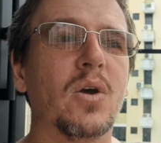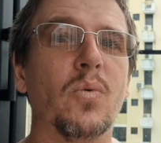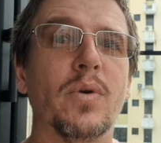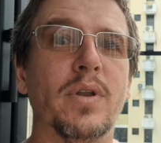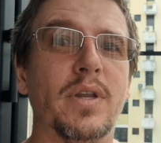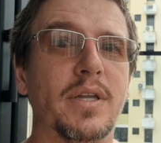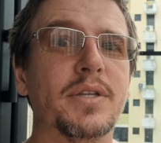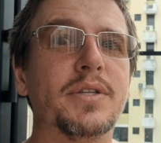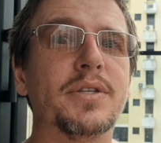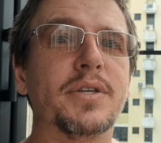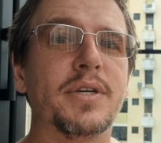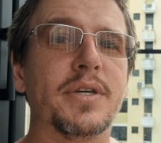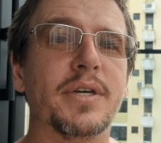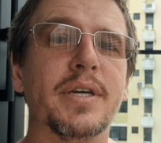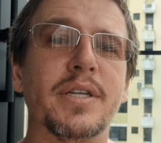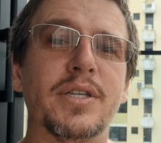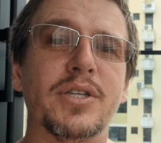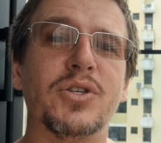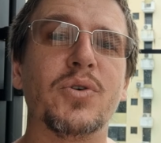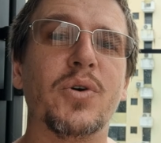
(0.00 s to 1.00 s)
we need to
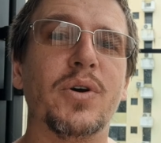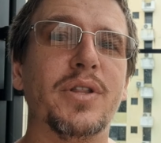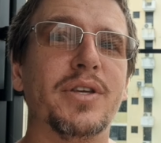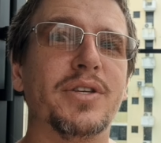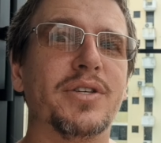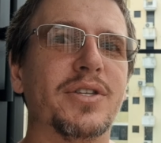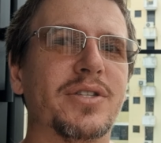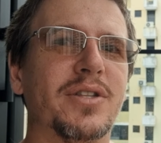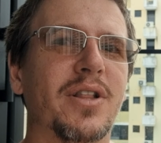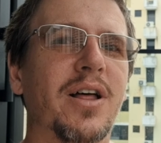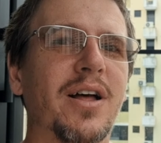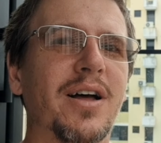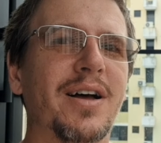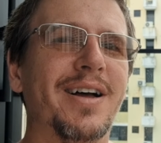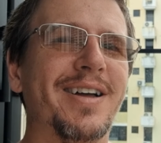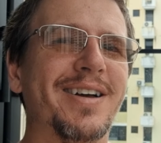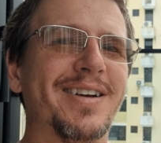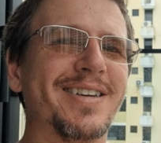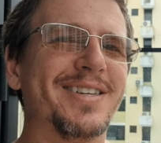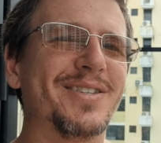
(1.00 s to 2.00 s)
enjoy this as
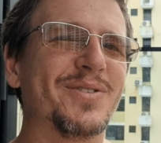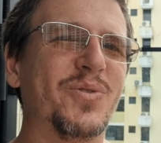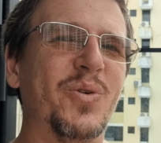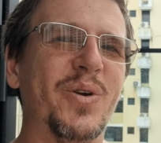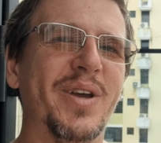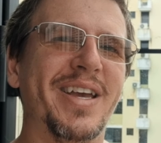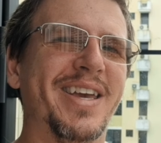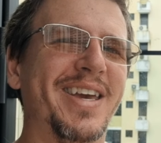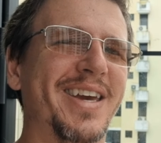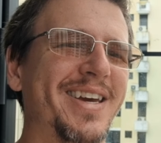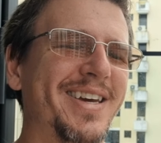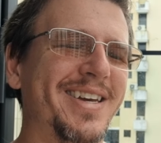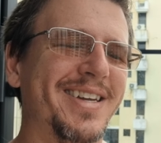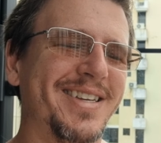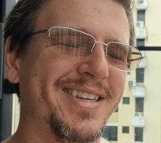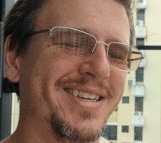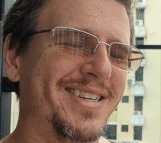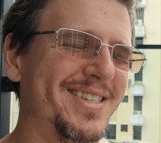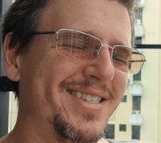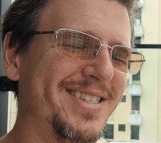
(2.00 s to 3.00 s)
long as we can
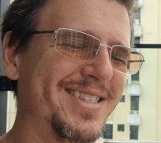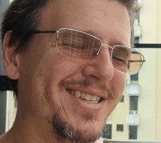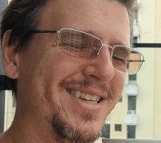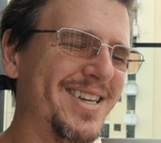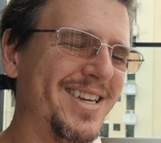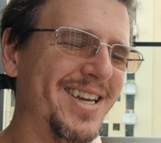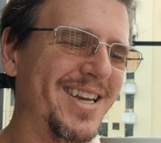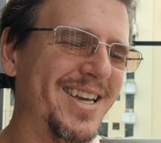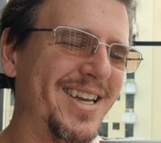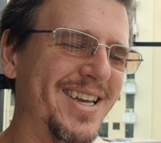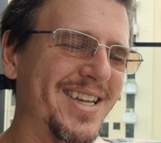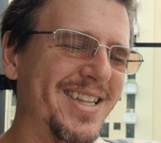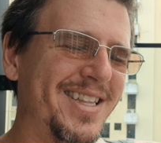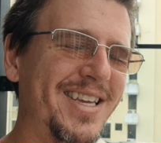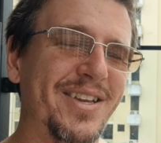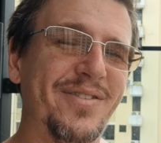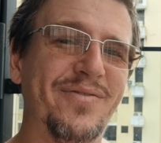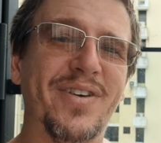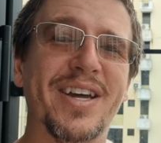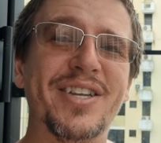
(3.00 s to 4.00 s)
because
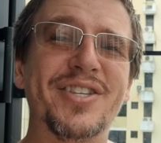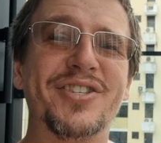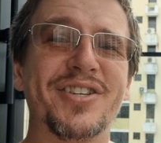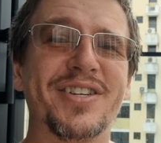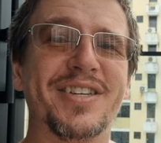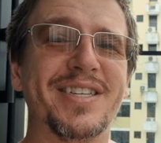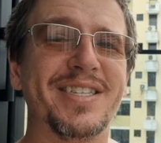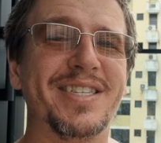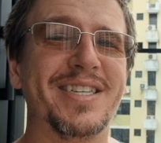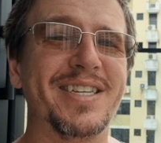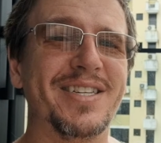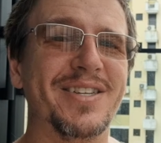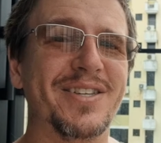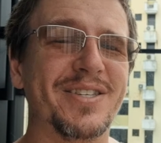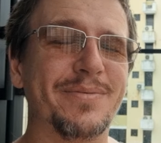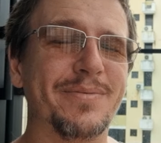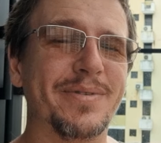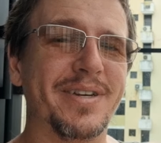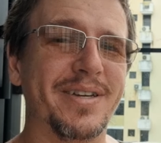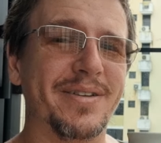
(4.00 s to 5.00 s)
the adventure
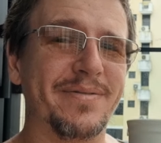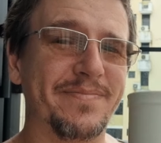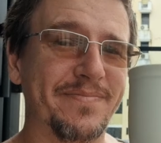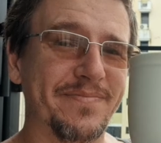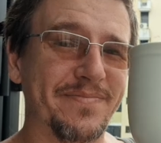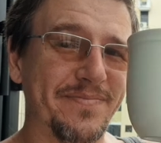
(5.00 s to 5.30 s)
continues, man.